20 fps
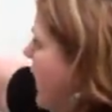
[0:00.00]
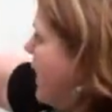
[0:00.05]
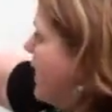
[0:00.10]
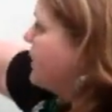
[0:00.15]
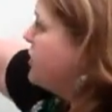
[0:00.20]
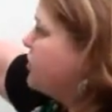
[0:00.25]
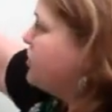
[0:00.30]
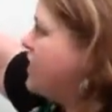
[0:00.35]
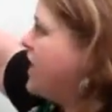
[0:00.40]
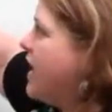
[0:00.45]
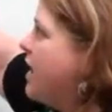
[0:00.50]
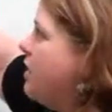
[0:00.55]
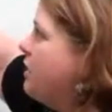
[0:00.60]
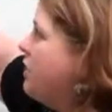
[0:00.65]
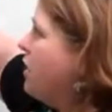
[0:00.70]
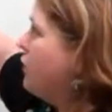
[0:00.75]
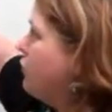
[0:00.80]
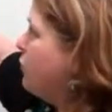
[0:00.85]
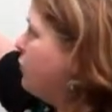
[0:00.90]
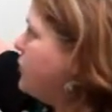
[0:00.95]
hashed out
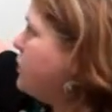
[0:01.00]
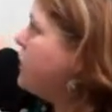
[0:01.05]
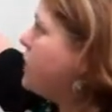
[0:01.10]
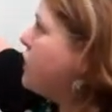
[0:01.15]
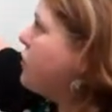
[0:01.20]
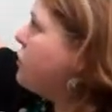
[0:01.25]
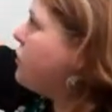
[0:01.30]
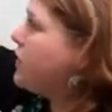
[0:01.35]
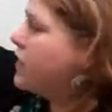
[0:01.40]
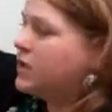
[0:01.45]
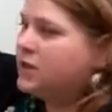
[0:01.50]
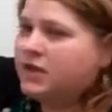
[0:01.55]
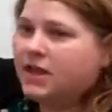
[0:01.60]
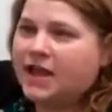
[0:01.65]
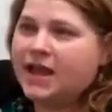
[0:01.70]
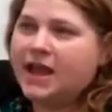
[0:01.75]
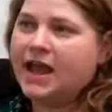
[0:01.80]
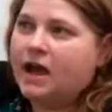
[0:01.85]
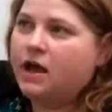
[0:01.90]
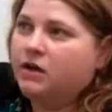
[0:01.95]
a really quick
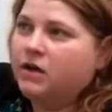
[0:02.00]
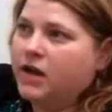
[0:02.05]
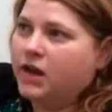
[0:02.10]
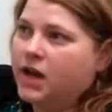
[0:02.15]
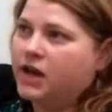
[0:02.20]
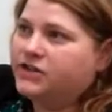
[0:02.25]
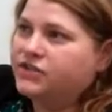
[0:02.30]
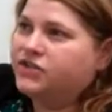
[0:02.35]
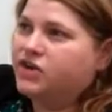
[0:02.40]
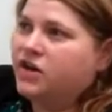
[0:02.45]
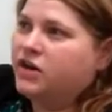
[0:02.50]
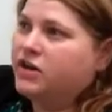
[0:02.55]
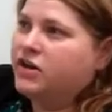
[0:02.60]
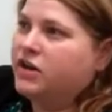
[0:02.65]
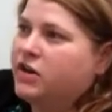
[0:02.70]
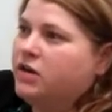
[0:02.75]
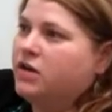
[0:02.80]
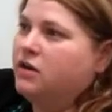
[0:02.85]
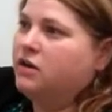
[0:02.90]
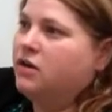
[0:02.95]
layout, and I started
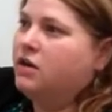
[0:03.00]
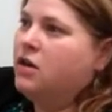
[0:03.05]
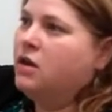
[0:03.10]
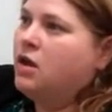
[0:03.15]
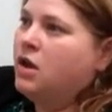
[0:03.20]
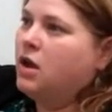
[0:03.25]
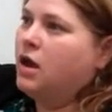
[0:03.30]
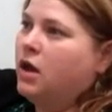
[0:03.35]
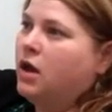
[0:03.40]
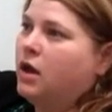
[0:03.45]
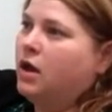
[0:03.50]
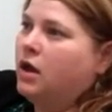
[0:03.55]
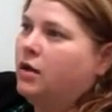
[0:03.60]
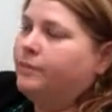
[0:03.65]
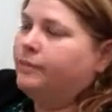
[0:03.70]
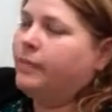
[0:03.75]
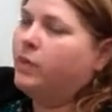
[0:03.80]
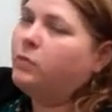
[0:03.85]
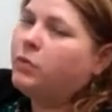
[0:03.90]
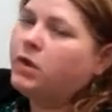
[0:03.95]
in,
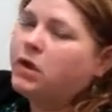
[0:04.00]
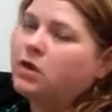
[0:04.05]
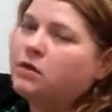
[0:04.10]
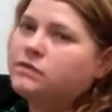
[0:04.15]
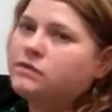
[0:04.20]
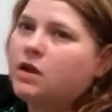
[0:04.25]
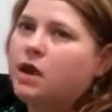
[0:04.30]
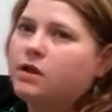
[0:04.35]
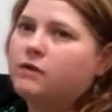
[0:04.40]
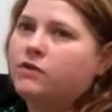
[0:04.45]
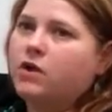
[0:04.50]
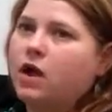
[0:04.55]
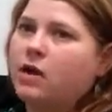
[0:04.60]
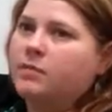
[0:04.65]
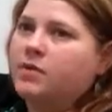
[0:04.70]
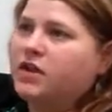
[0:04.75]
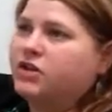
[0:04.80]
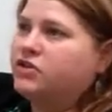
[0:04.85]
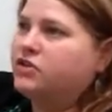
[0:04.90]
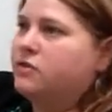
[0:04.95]
well, it was kind of a
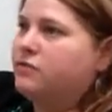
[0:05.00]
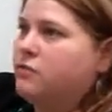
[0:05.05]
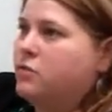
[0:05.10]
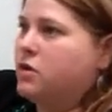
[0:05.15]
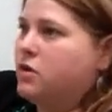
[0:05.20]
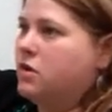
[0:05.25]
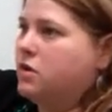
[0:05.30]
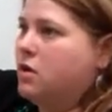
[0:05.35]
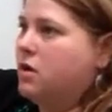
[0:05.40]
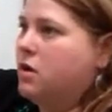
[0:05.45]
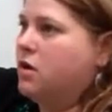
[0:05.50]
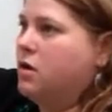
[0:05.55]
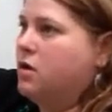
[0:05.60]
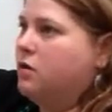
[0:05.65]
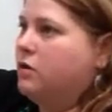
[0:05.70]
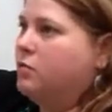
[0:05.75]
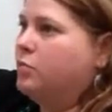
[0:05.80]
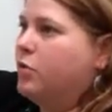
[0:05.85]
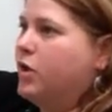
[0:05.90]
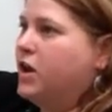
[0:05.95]
combination of working on
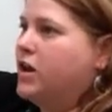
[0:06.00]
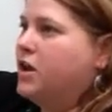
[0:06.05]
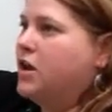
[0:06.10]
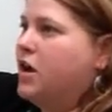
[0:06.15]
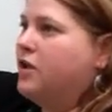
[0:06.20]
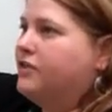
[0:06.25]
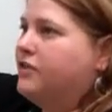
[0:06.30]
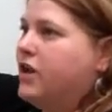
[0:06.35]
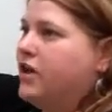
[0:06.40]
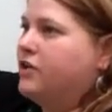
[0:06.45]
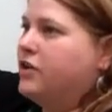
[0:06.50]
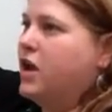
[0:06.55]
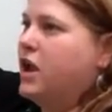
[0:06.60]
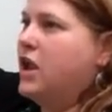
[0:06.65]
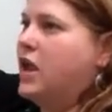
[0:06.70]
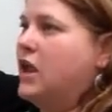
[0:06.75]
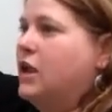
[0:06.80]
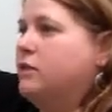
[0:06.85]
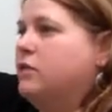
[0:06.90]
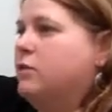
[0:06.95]
the branding altogether
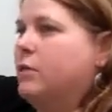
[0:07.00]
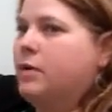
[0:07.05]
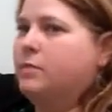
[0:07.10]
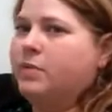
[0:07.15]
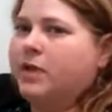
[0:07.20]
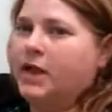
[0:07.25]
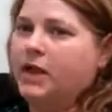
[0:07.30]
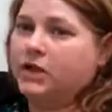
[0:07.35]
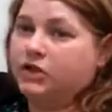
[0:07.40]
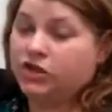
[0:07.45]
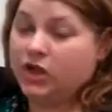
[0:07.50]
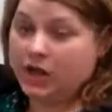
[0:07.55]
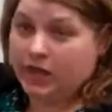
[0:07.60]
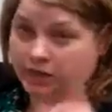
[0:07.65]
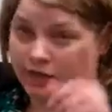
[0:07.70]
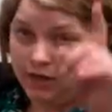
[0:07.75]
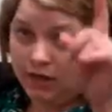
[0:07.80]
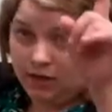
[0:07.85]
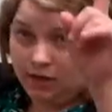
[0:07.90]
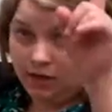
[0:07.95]
and the web page,
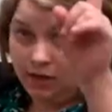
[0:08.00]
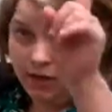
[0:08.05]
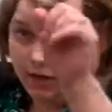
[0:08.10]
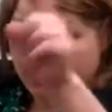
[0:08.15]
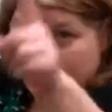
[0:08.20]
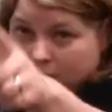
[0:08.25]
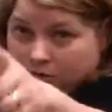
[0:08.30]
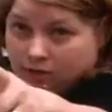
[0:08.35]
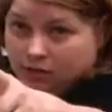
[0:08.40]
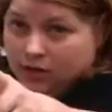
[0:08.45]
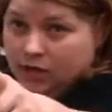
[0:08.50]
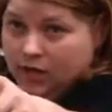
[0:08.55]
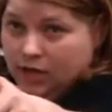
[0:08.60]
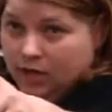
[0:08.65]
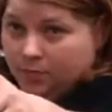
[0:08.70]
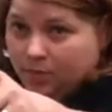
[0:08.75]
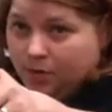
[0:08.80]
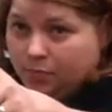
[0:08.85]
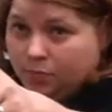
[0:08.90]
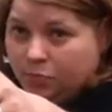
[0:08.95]
and then he
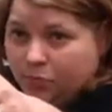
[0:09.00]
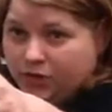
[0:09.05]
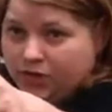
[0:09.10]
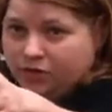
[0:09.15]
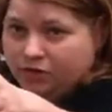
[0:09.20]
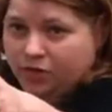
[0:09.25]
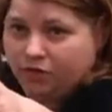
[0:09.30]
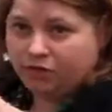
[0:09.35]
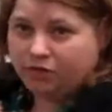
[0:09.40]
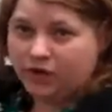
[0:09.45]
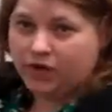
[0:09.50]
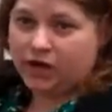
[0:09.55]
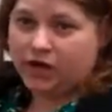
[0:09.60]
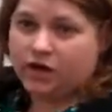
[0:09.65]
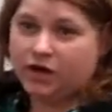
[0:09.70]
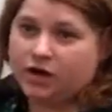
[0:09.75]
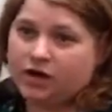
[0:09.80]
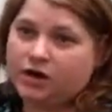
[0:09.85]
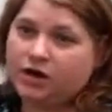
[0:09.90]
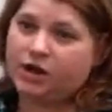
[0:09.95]
came up with, over
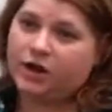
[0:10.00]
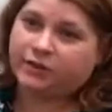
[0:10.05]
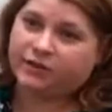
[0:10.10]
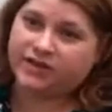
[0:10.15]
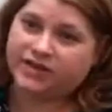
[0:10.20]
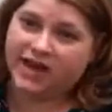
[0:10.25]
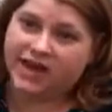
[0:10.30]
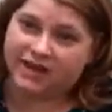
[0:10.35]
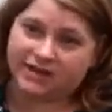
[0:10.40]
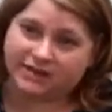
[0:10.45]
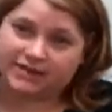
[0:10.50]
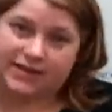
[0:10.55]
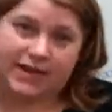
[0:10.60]
here, the data